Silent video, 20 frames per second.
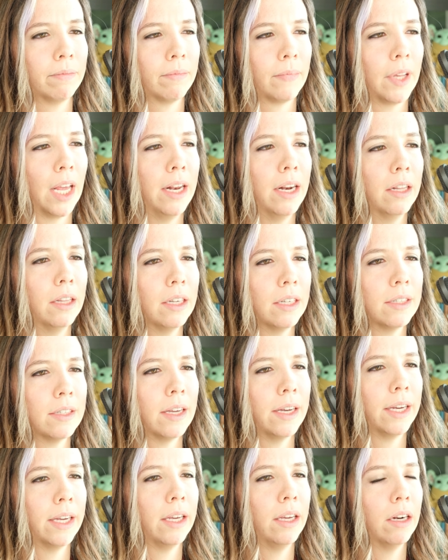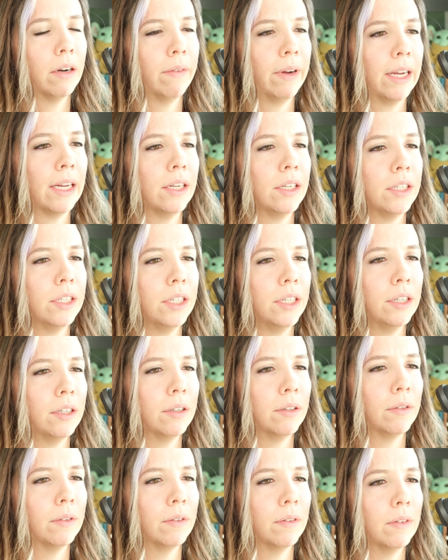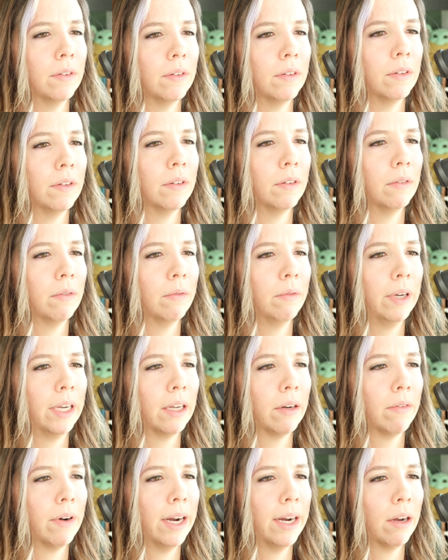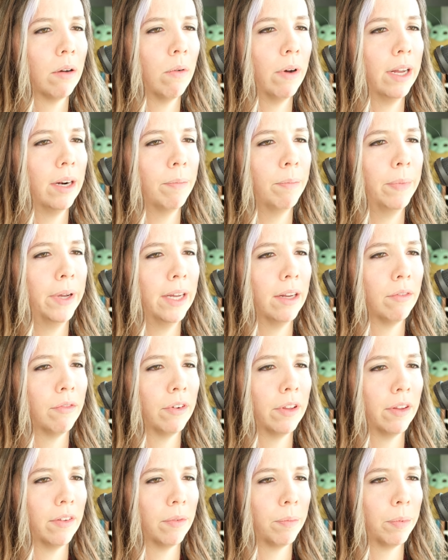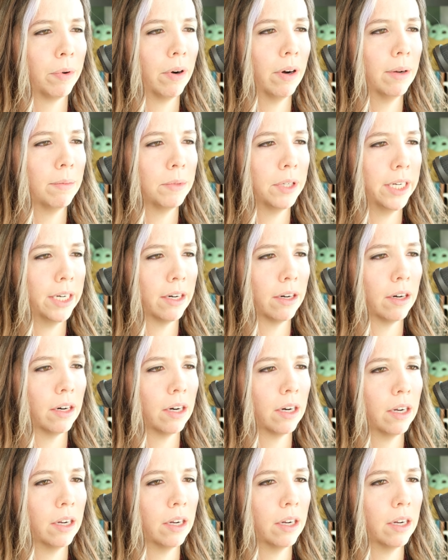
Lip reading: And it looks like, we can write quite a bit for this prompt here.